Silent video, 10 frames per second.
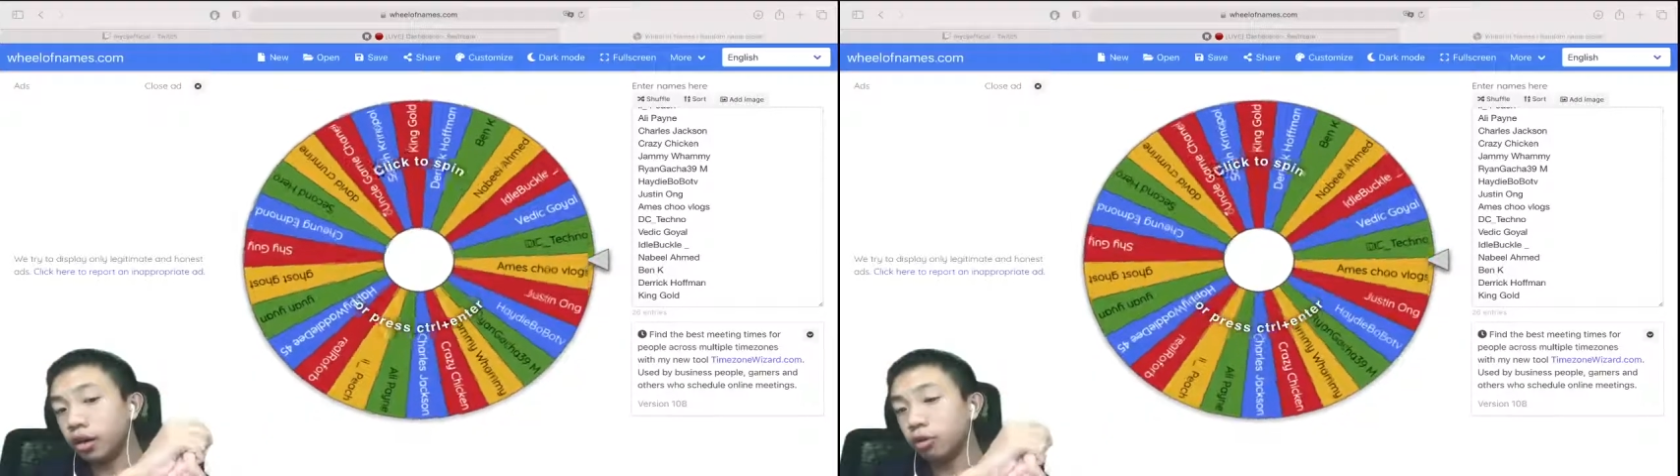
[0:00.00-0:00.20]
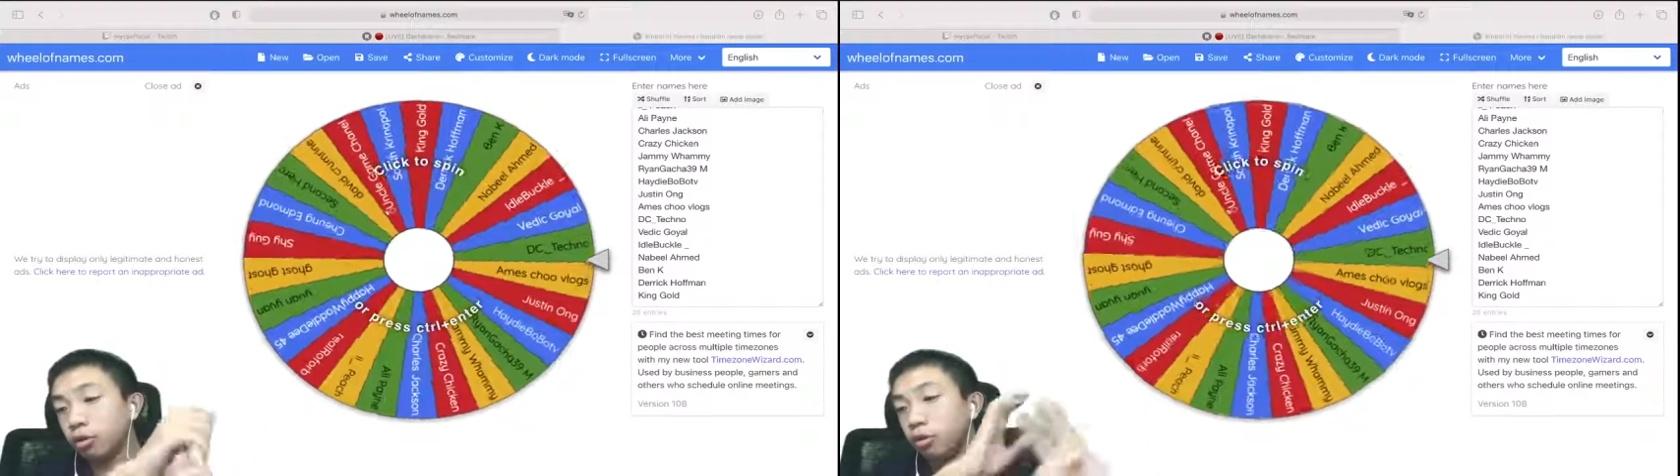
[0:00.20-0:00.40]

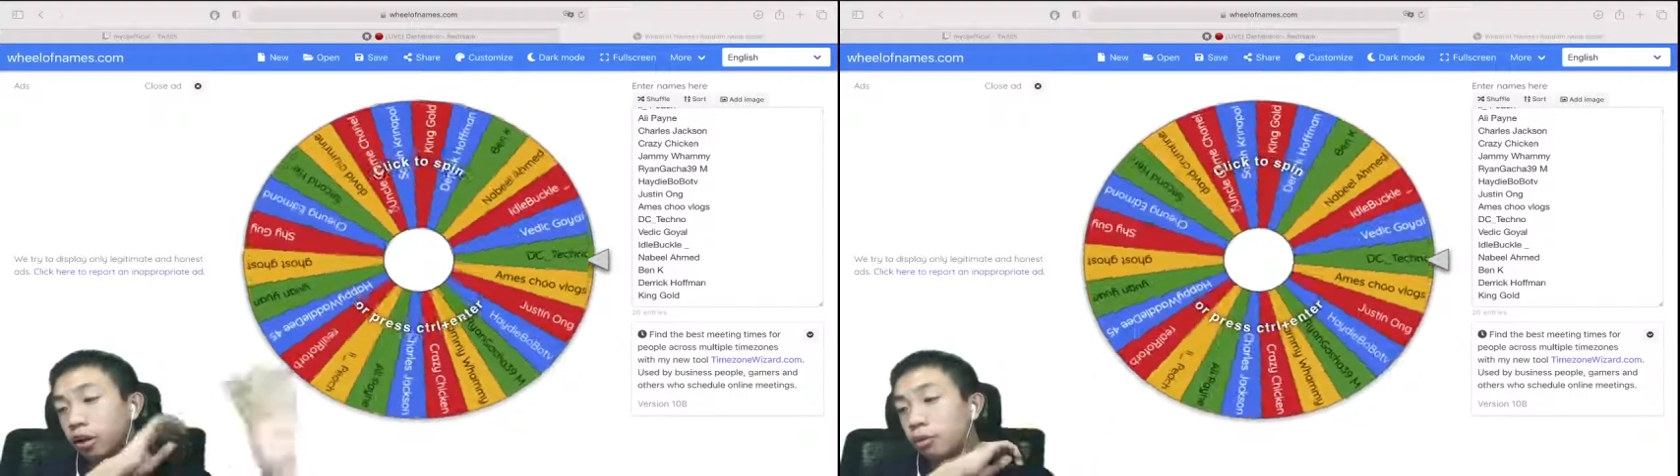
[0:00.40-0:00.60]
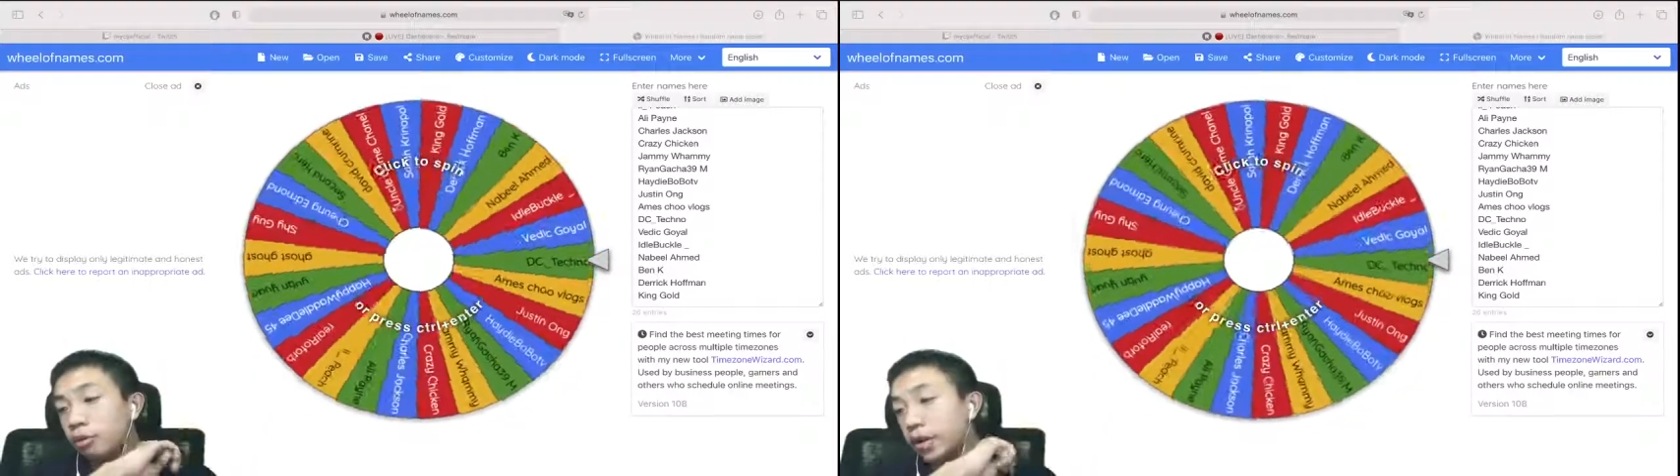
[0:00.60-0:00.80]

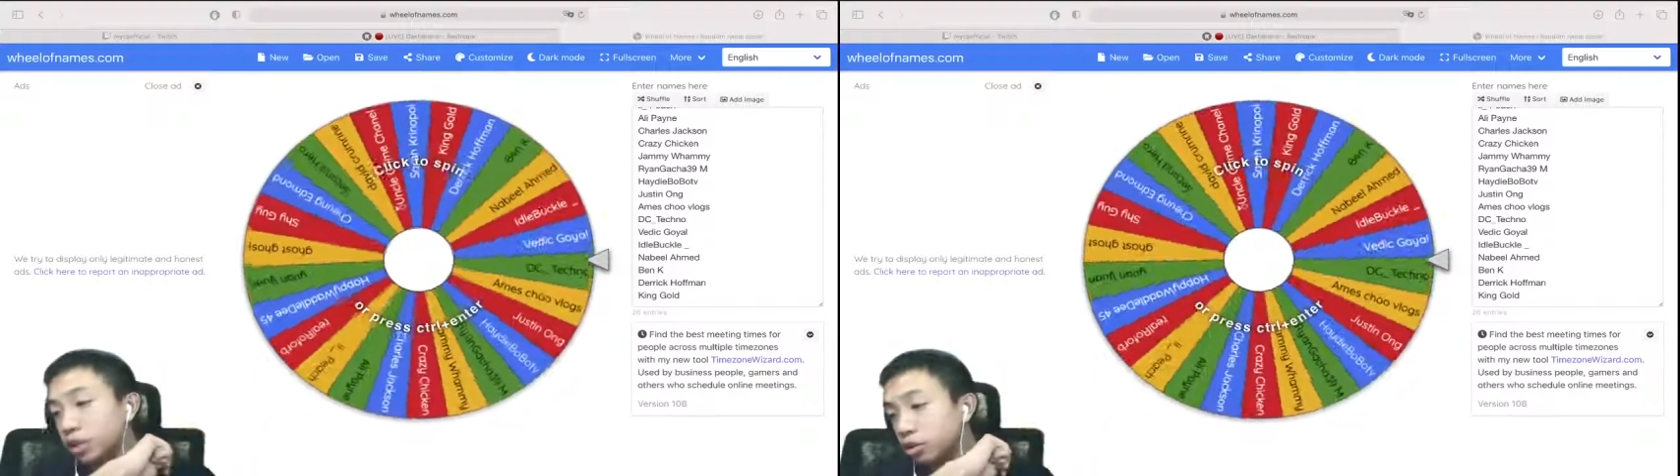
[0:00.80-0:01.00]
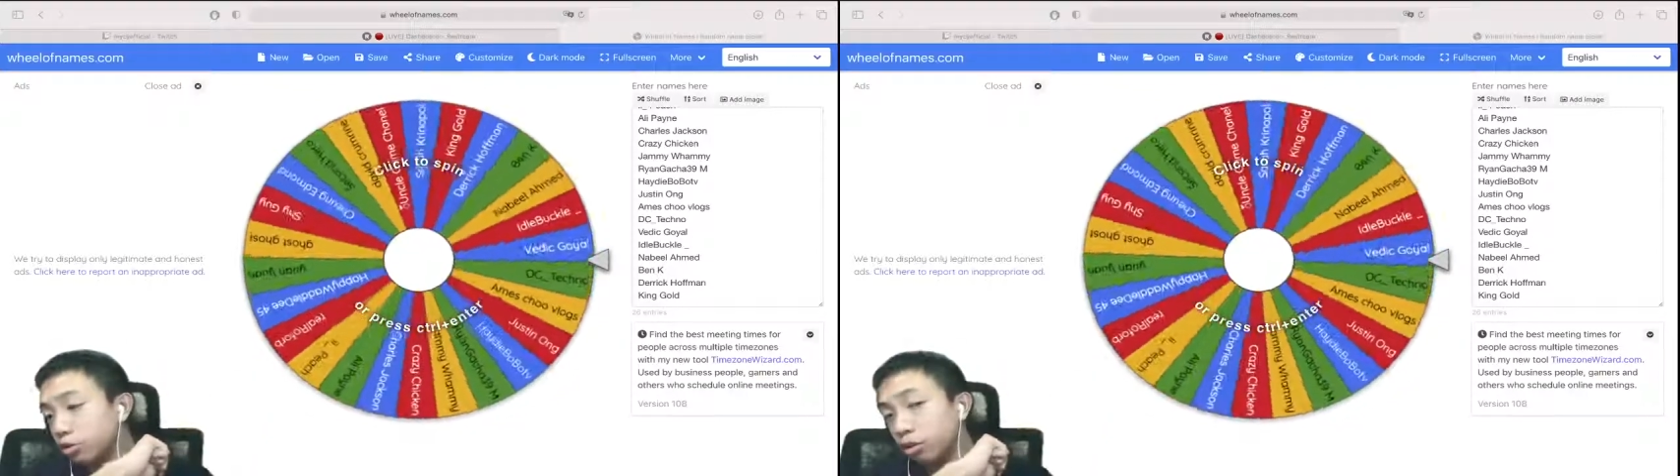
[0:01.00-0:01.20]

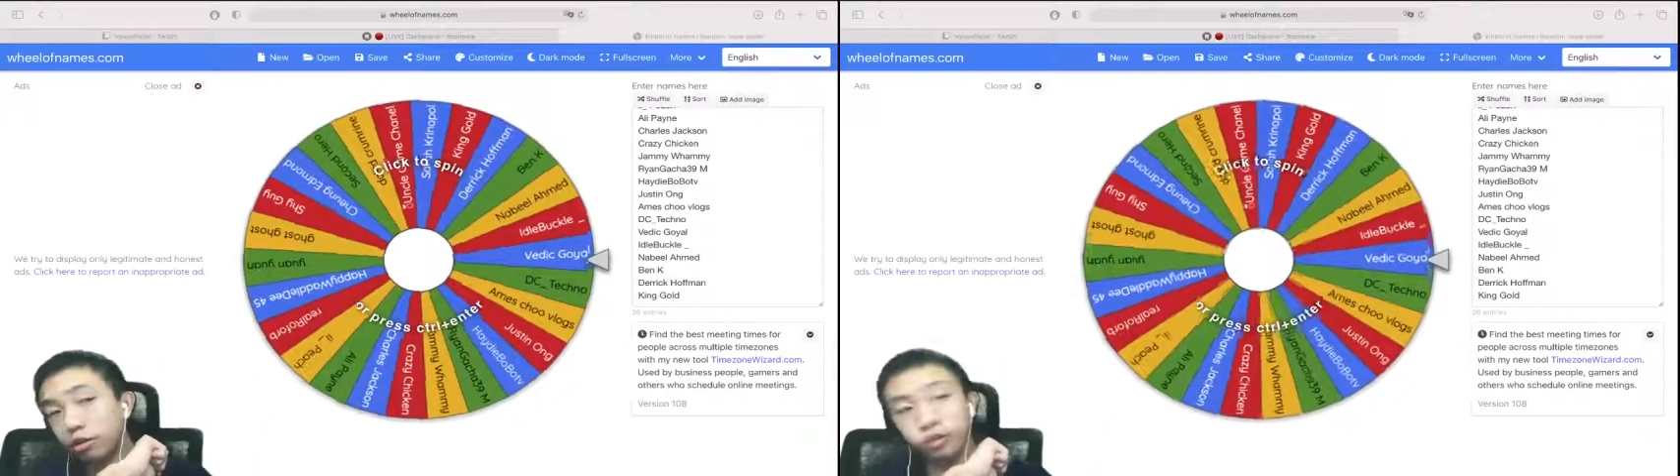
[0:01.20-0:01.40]
collaboration award